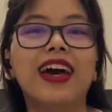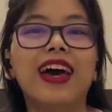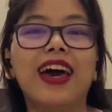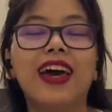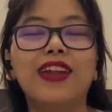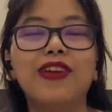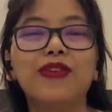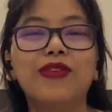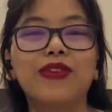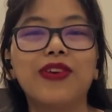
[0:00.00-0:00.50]

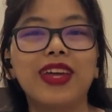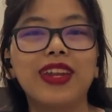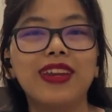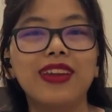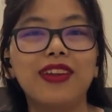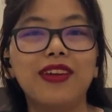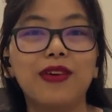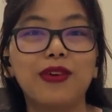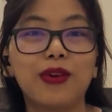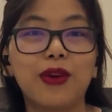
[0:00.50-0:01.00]
And
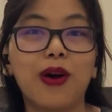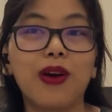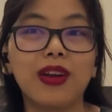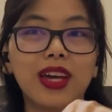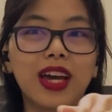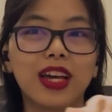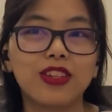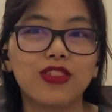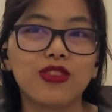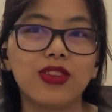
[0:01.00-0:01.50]
when Ron
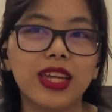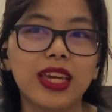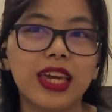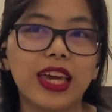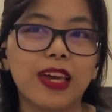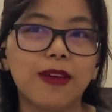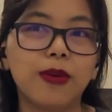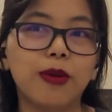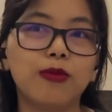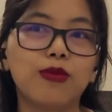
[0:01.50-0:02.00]
actually
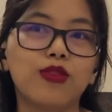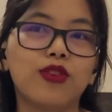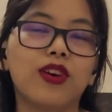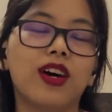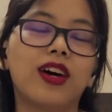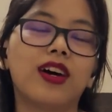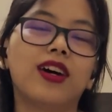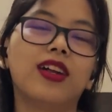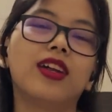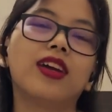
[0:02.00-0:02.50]
came up to
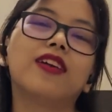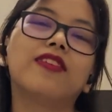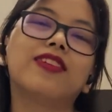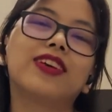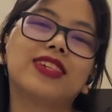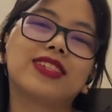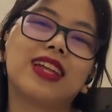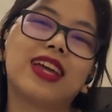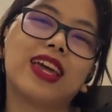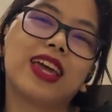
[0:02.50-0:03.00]
her, he
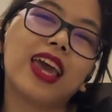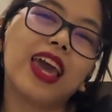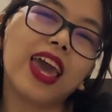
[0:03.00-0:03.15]
was like,